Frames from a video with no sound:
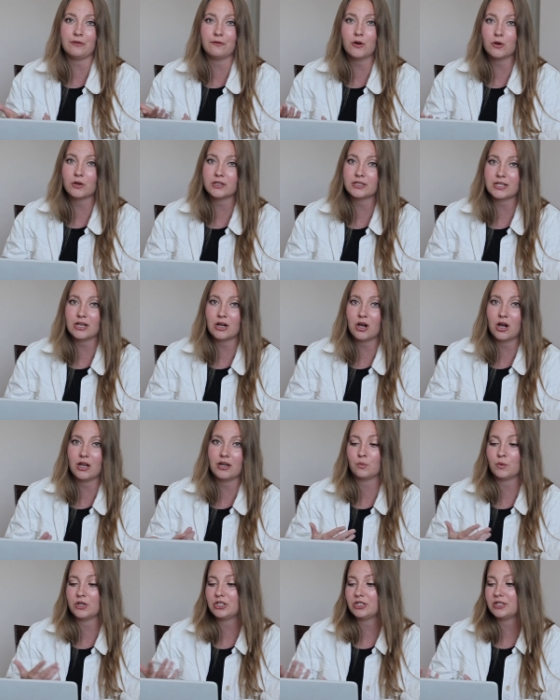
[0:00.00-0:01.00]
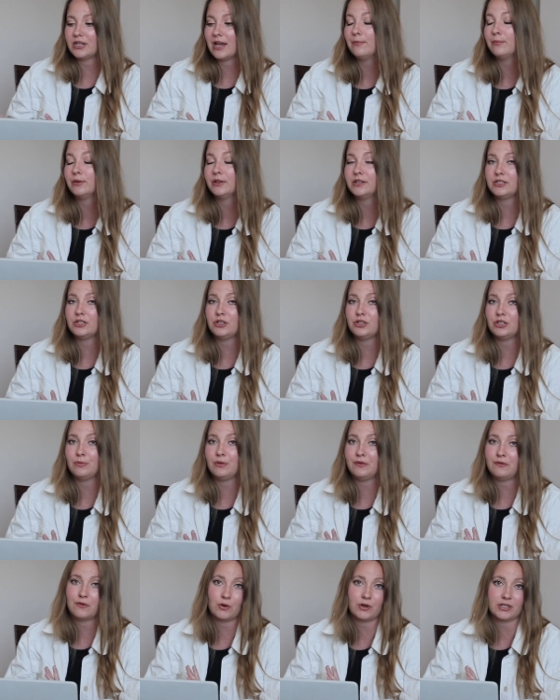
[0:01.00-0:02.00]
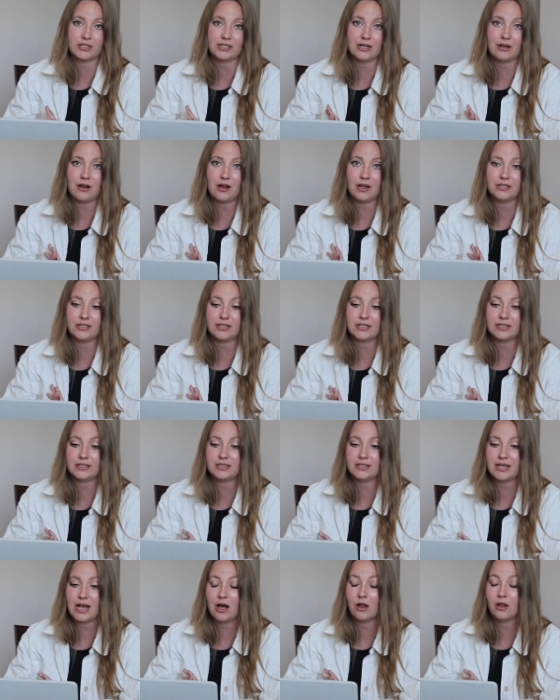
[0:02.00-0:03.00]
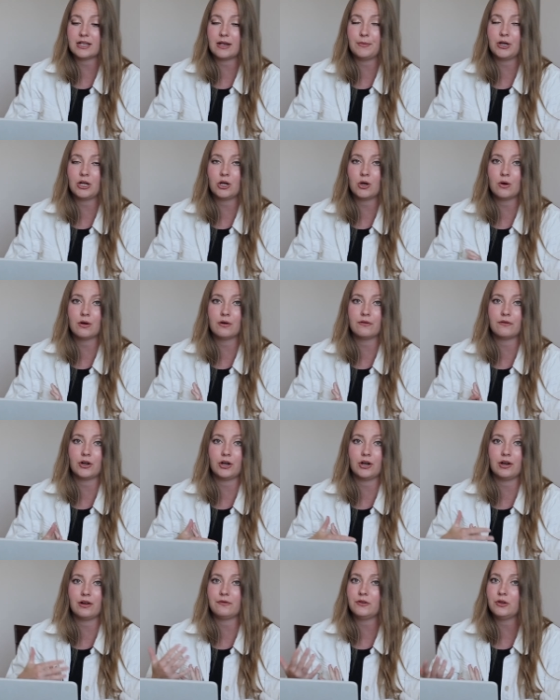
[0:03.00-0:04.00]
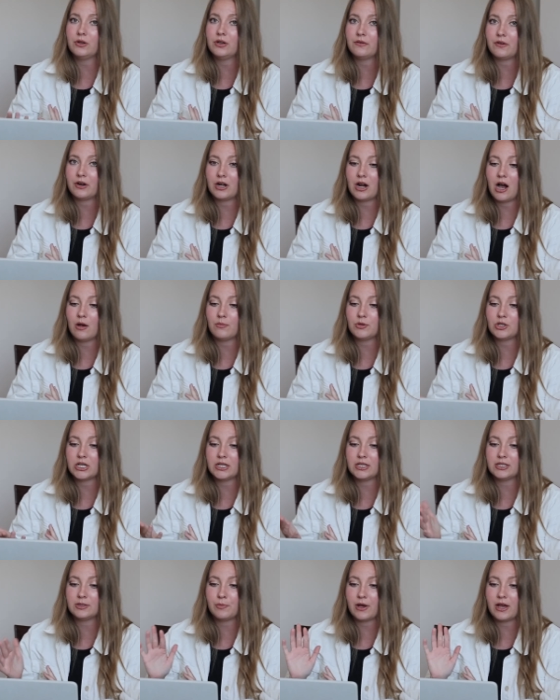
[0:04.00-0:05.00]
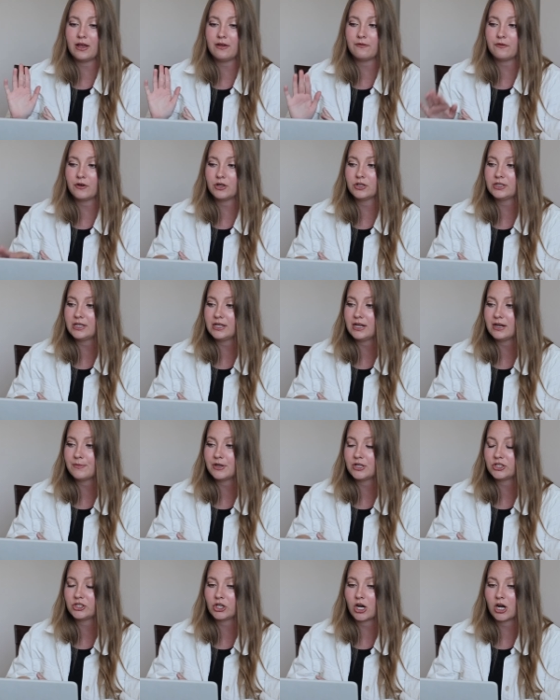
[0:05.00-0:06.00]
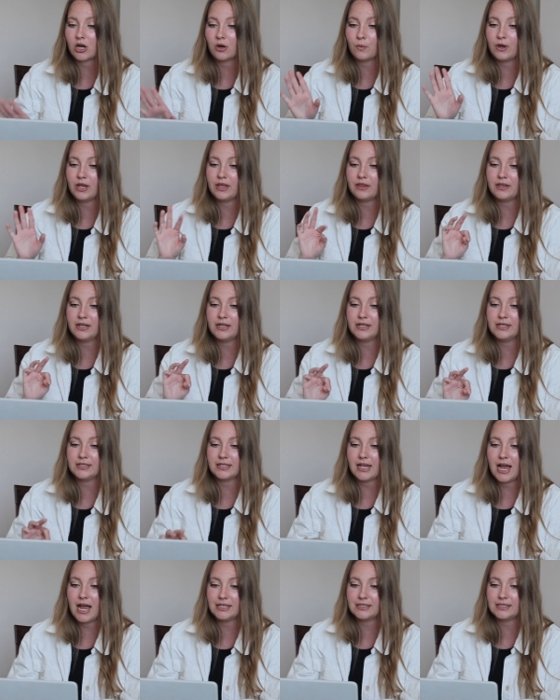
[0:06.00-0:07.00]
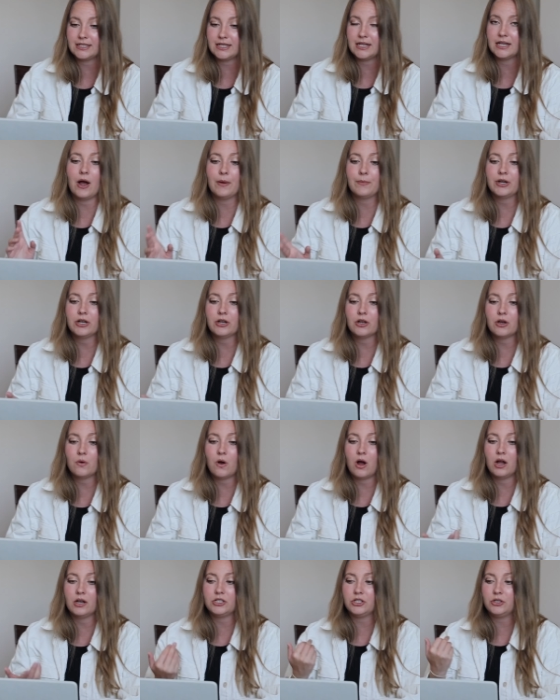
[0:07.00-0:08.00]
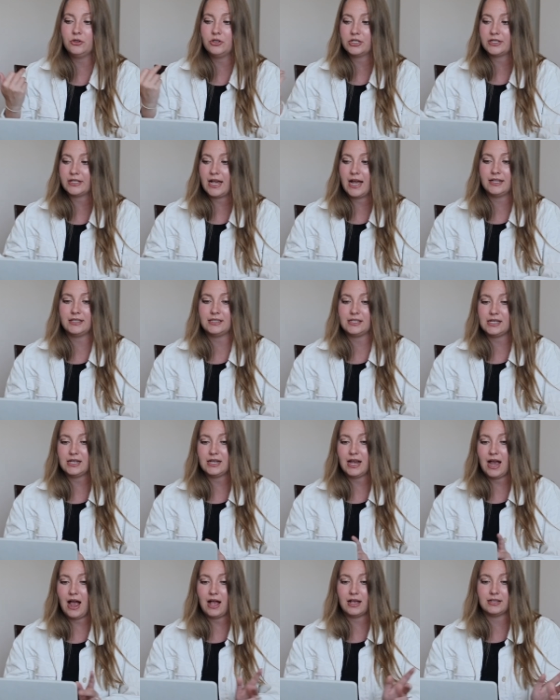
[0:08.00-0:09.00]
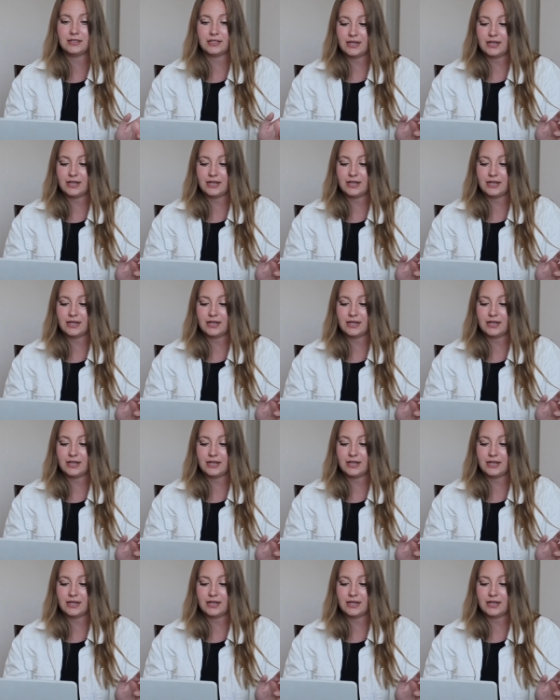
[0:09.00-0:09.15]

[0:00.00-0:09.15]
focusing on, which templates you should be focusing on to sell. I'm gonna go over a few different options, but first thing I'm gonna start with is Etsy. I'm gonna go on to just Etsy as